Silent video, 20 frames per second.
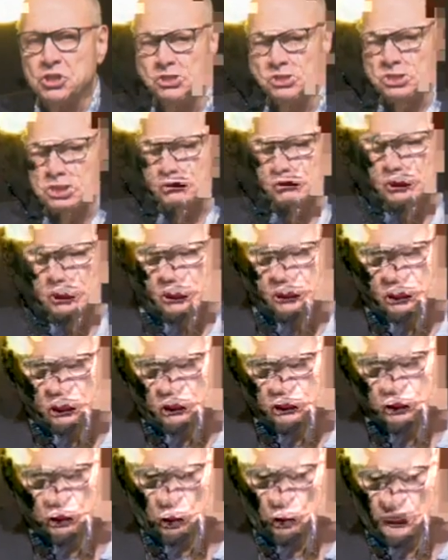Giving a year,
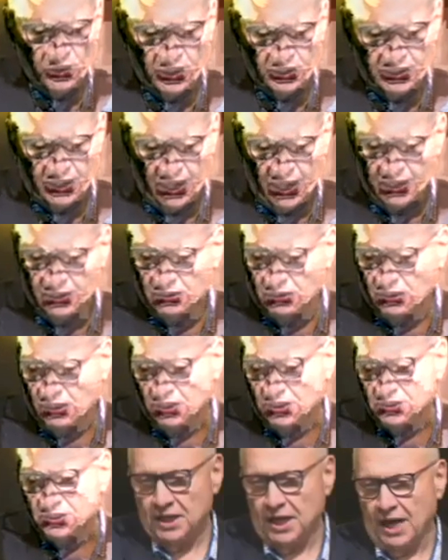it's all we can handle at a
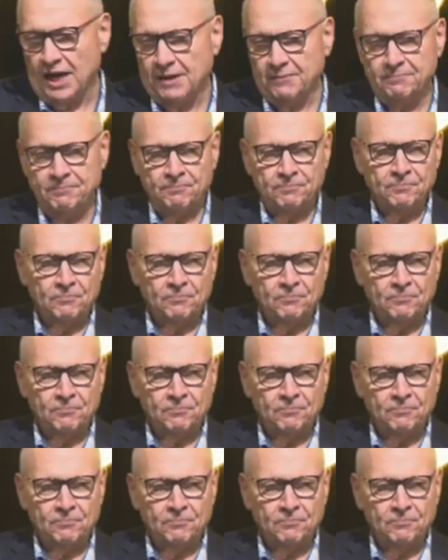time.